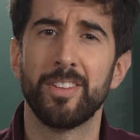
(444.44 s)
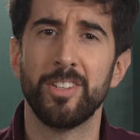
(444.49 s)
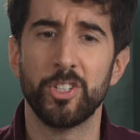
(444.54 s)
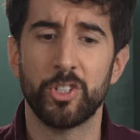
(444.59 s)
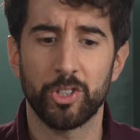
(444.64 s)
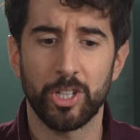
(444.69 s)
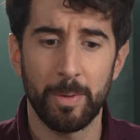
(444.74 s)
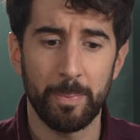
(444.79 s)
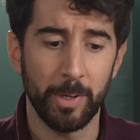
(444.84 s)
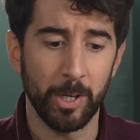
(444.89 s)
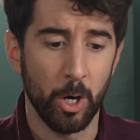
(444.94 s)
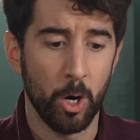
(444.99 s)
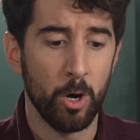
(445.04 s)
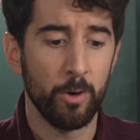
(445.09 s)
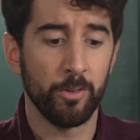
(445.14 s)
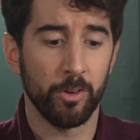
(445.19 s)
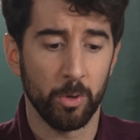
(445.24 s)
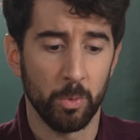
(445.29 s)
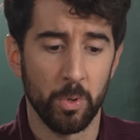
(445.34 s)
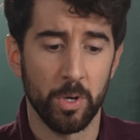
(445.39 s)
than tripping
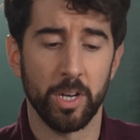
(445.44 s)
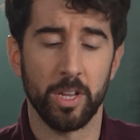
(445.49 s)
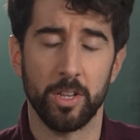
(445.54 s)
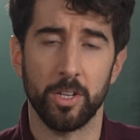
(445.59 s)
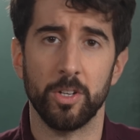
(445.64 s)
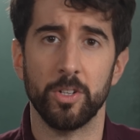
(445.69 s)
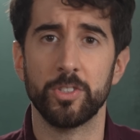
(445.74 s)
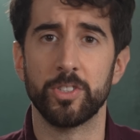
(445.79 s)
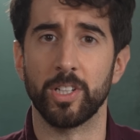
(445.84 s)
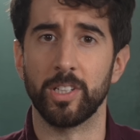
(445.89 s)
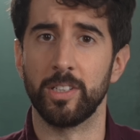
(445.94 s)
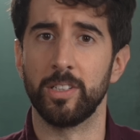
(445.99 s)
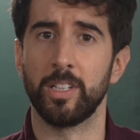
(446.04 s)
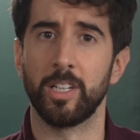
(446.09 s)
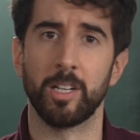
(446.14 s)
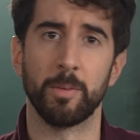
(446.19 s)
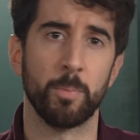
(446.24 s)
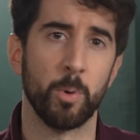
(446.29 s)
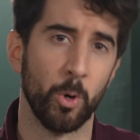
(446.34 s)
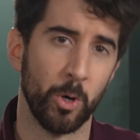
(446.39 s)
over one of those
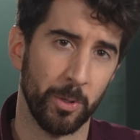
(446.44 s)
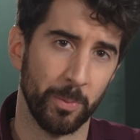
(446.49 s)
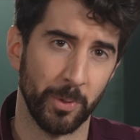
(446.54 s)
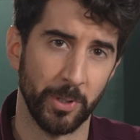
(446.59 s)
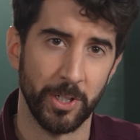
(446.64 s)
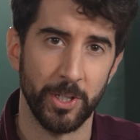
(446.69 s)
little portable